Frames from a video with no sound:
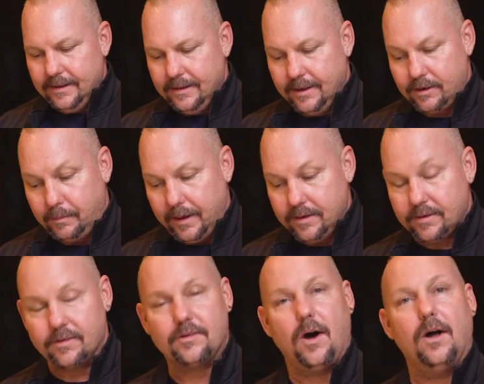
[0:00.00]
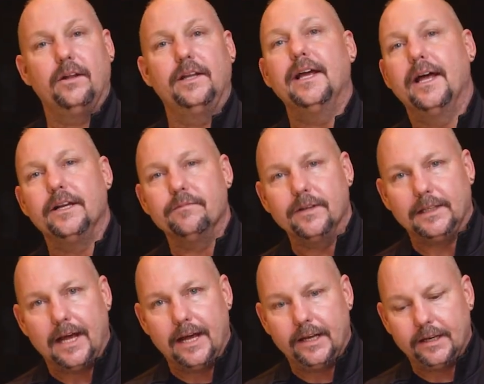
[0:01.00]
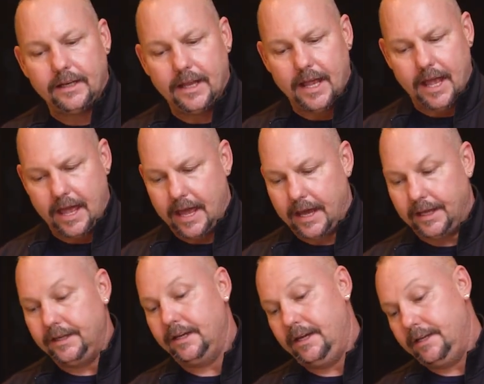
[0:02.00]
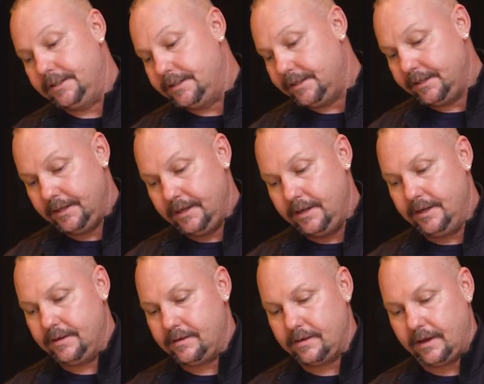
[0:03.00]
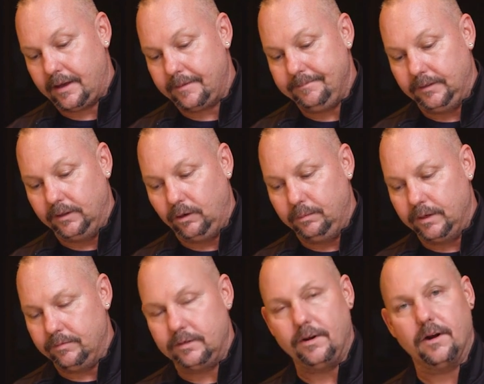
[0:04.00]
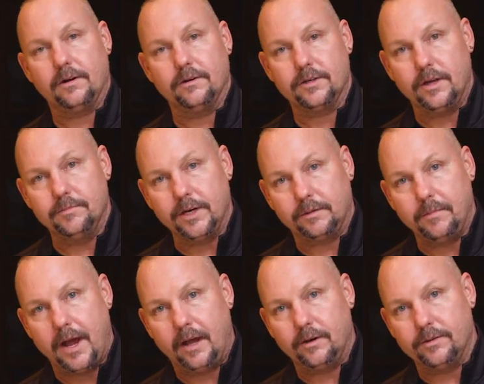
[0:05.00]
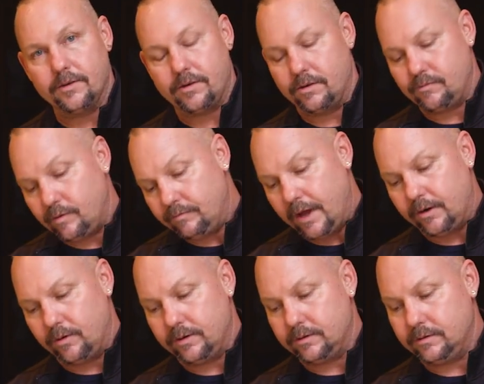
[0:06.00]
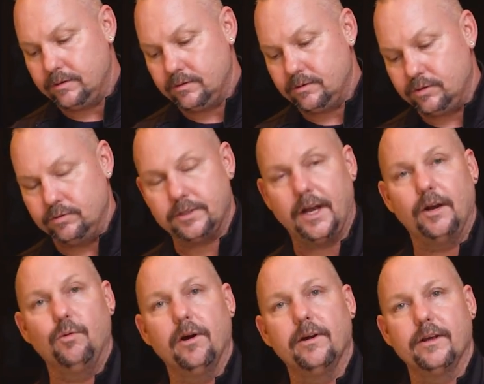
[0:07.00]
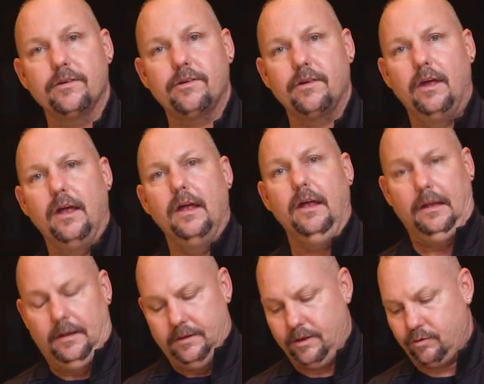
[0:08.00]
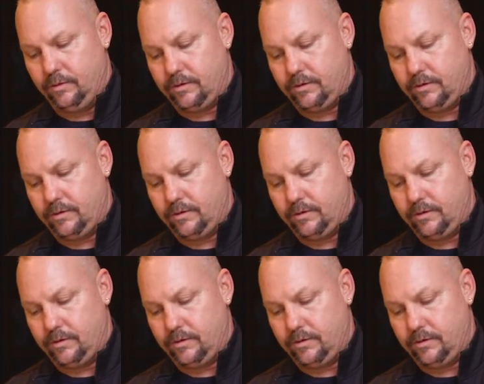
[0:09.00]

This piece is called The End of the Line, and it is a little bit of a darker subject matter. This is for veteran suicide awareness. This